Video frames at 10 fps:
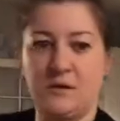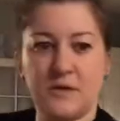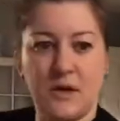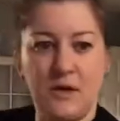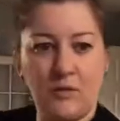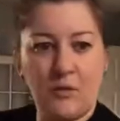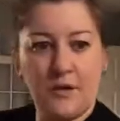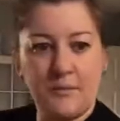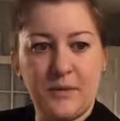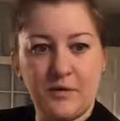It's all
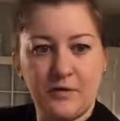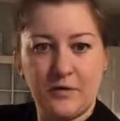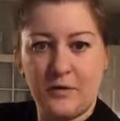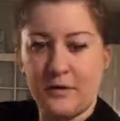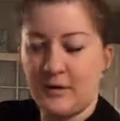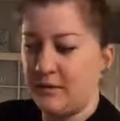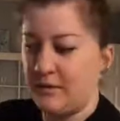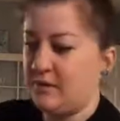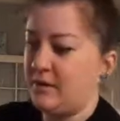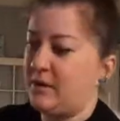one beautiful
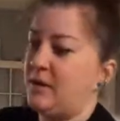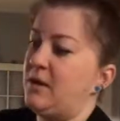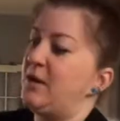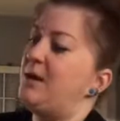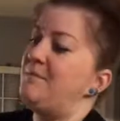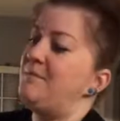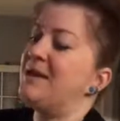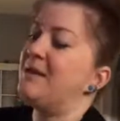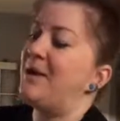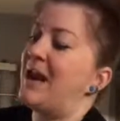
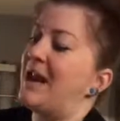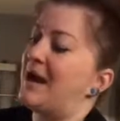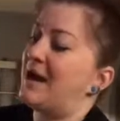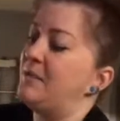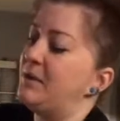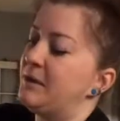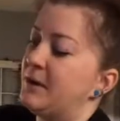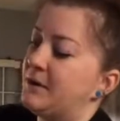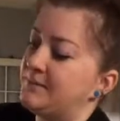big blob.